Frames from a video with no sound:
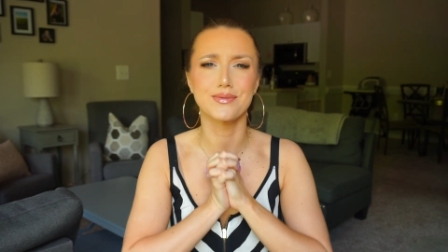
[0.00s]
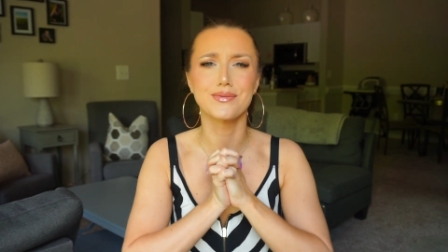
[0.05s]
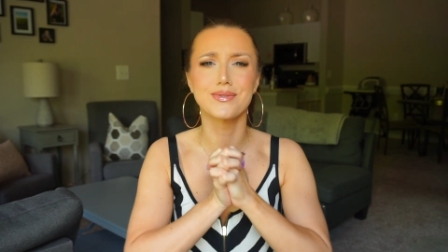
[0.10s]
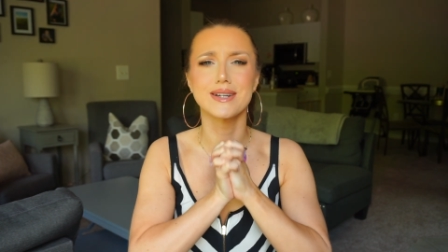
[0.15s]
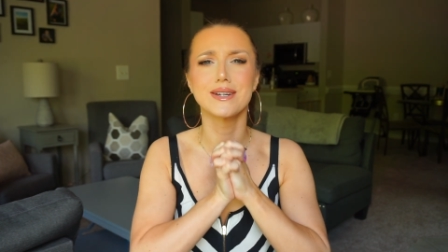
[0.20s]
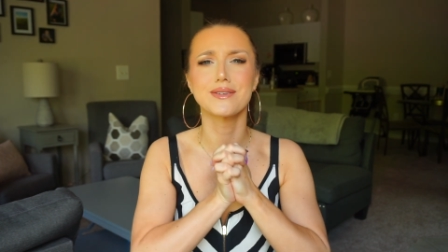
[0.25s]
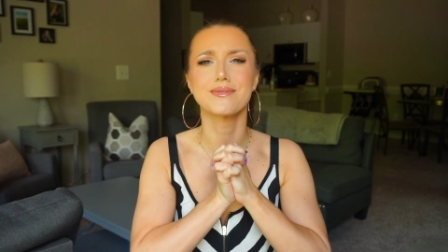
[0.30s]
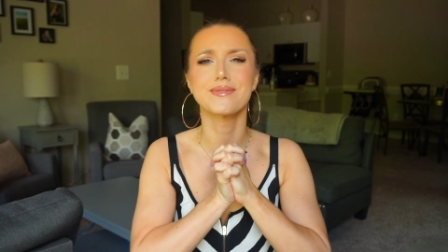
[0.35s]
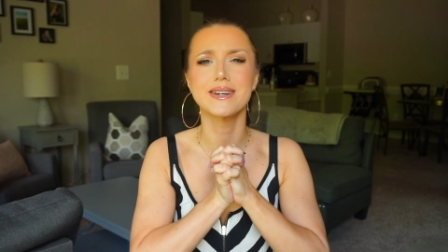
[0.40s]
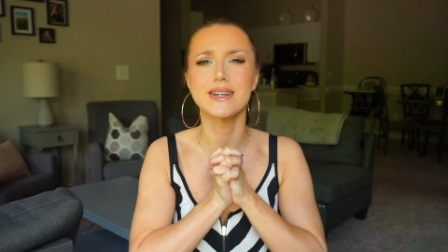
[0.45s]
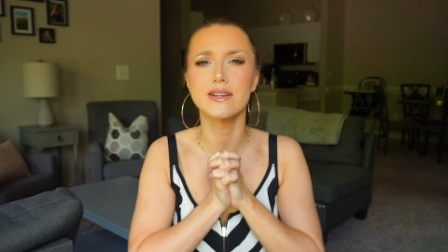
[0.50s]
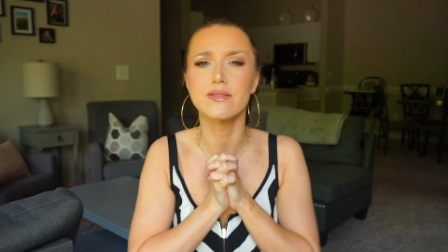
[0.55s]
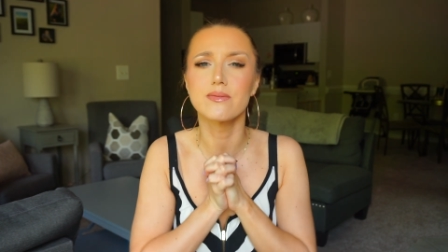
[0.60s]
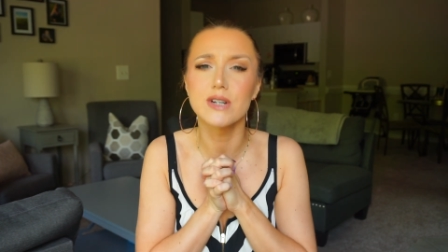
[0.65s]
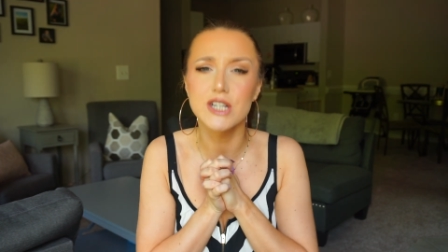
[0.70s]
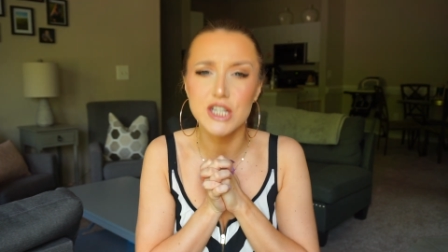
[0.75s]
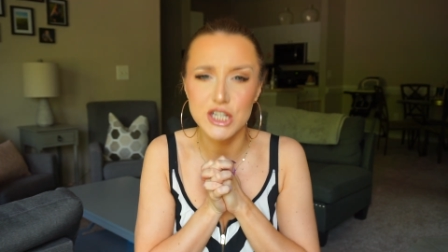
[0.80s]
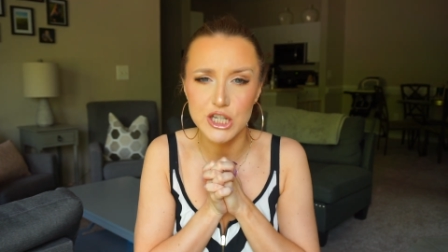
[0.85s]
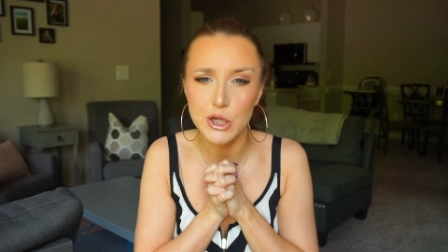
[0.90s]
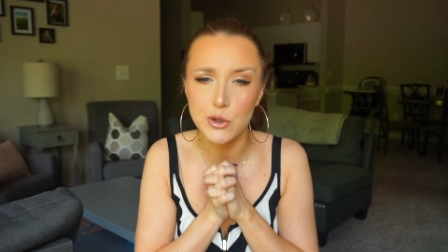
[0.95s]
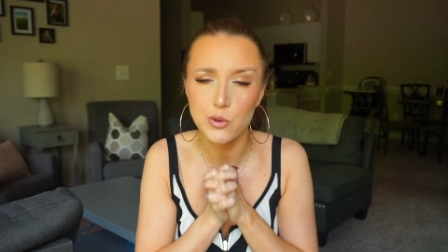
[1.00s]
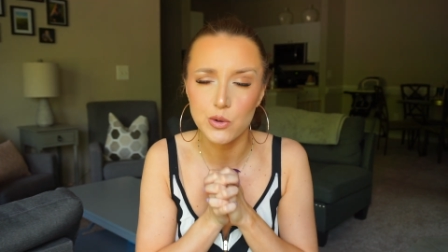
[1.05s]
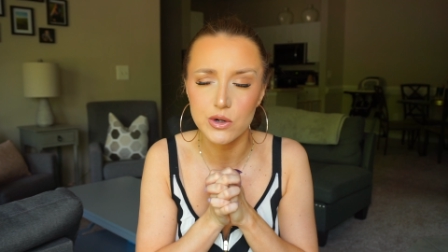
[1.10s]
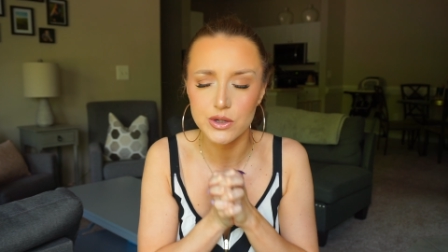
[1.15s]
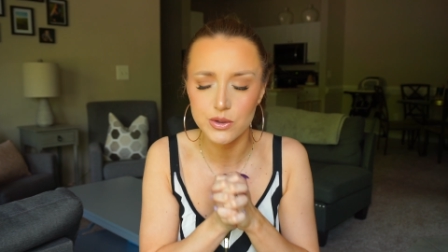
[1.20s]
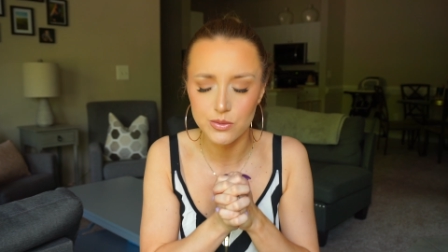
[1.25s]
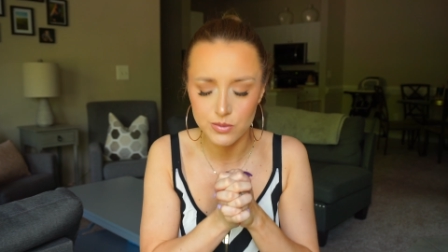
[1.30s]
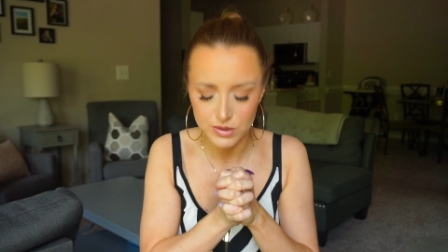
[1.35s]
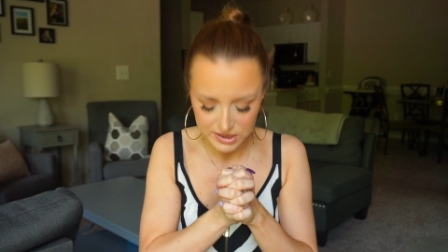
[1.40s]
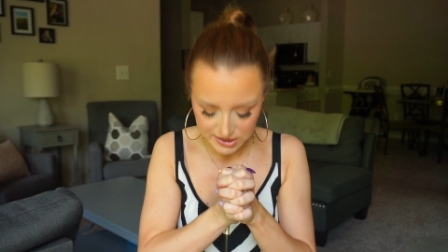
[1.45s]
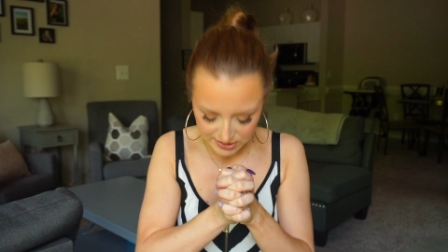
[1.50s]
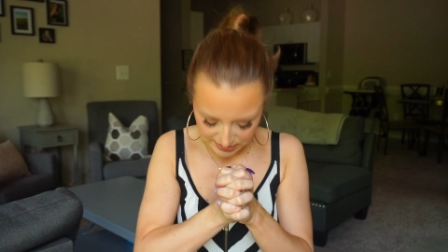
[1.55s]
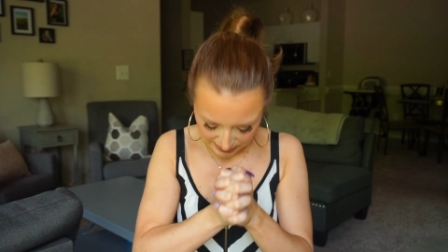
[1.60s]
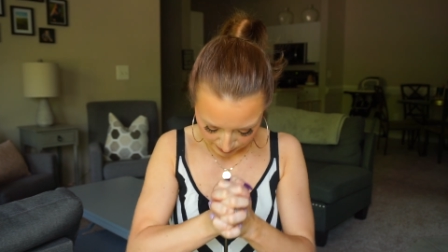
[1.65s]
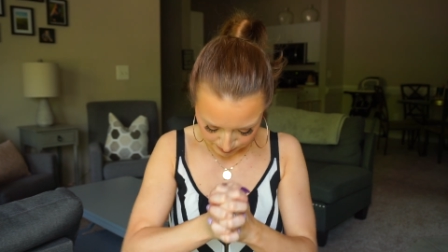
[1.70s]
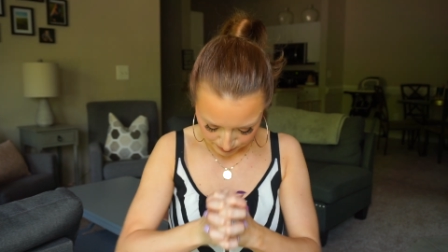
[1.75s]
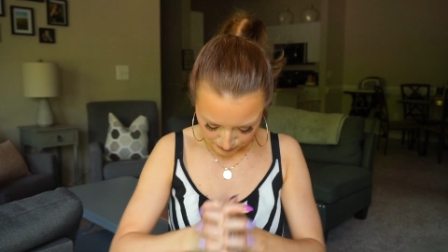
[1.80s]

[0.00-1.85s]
really really wish the you would stop